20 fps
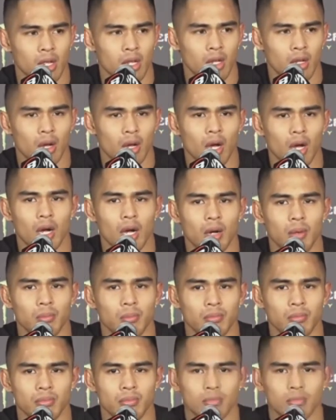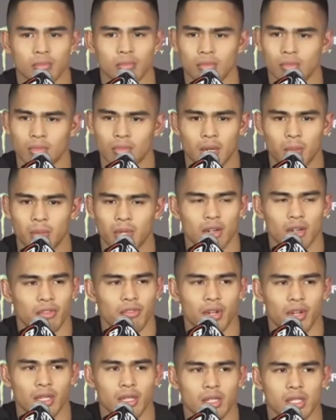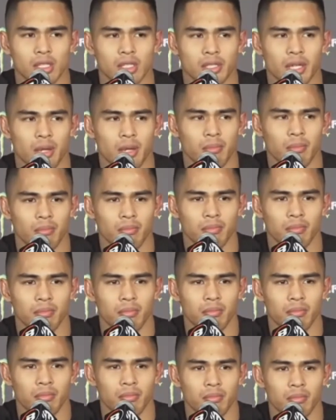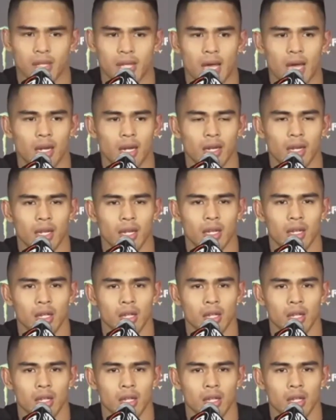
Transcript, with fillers: Um, I'm gonna fight the same mentality.